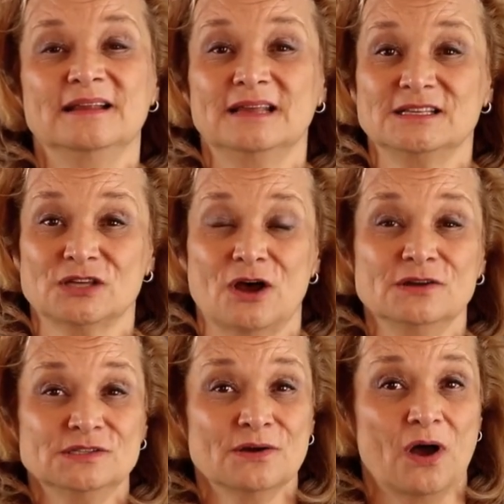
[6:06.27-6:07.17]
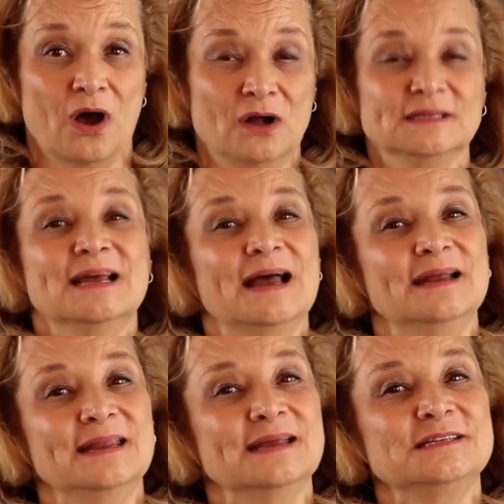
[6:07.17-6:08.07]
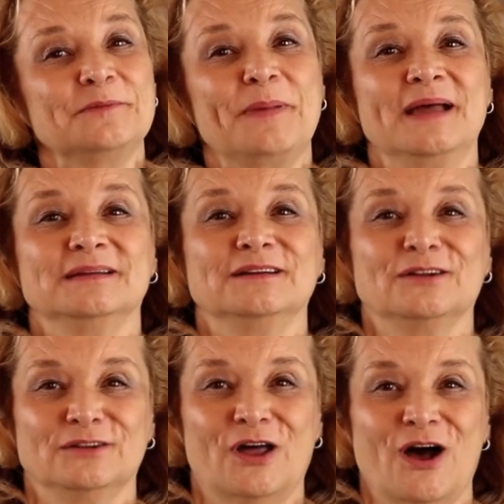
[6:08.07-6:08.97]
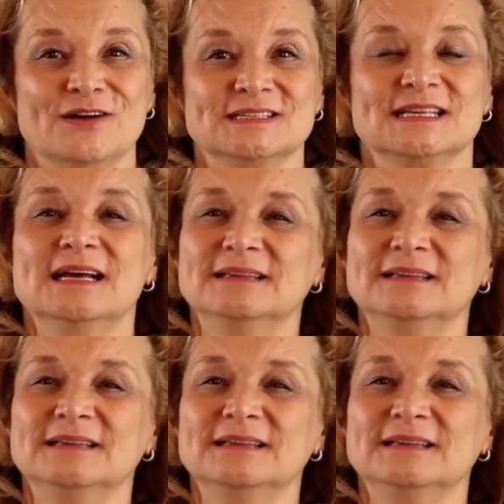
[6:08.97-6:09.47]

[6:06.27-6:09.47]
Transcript: That's also called an independent clause.